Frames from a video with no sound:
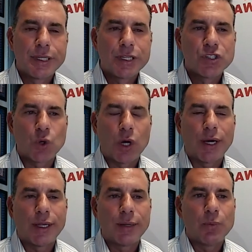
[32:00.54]
So
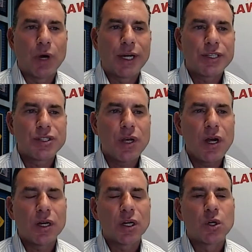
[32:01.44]
I, I
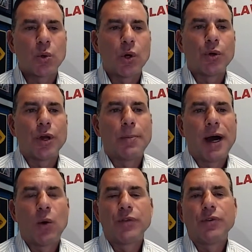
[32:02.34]
saw a quote about
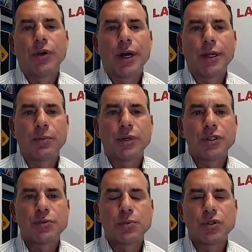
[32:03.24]
one of your guiding
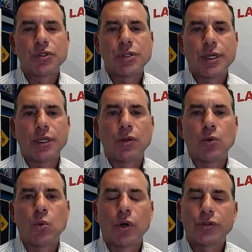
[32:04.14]
principles that you
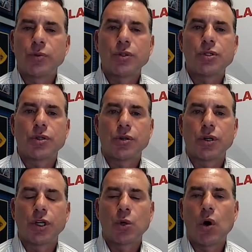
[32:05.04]
work to
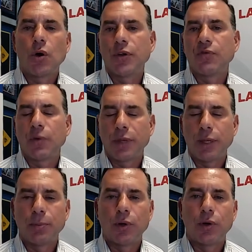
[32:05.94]
ensure equality for
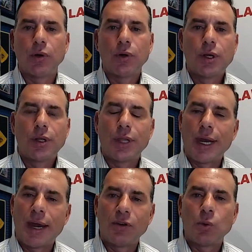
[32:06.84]
people, that
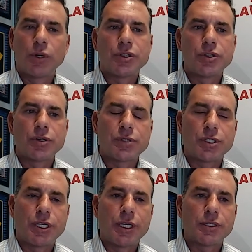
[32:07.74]
everyone deserves a
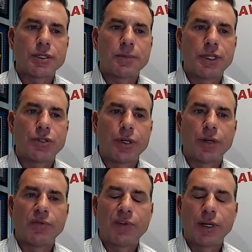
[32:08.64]
chance to be
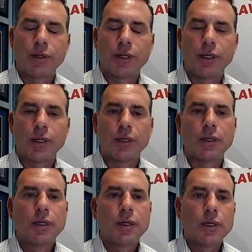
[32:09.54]
treated fairly, and
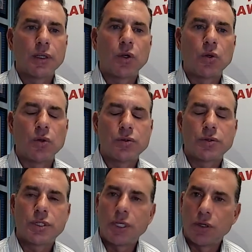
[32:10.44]
you
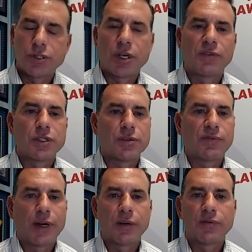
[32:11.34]
see yourself as a
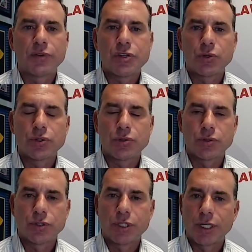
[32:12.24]
fighter for social
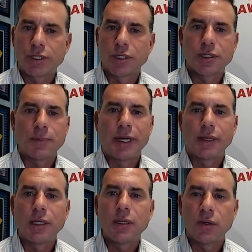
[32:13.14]
justice. I mean, I
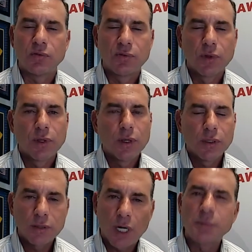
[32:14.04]
think you've
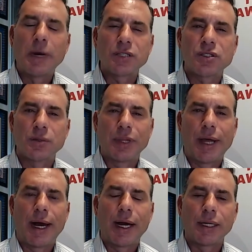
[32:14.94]
talked about some of
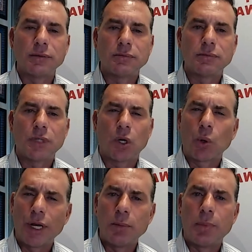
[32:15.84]
that
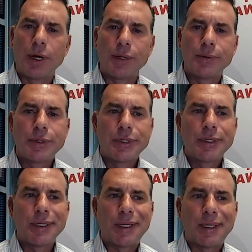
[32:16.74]
already, but
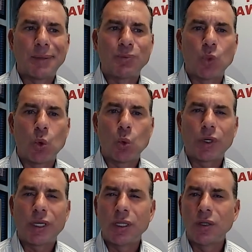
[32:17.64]
um,
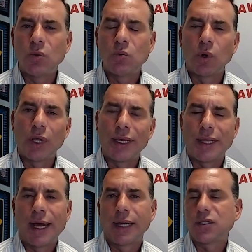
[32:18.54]
can you relate
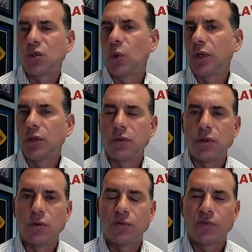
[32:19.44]
that to what you
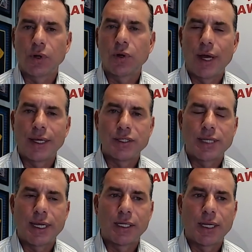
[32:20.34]
do for clients
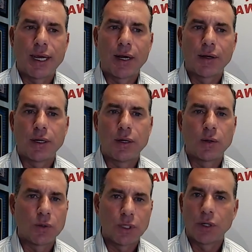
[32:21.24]
day in day out? I
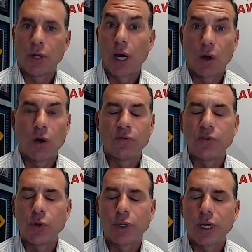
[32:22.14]
know you know not all of
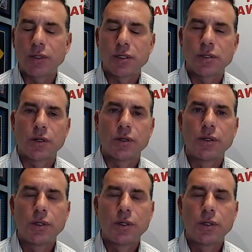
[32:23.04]
your cases are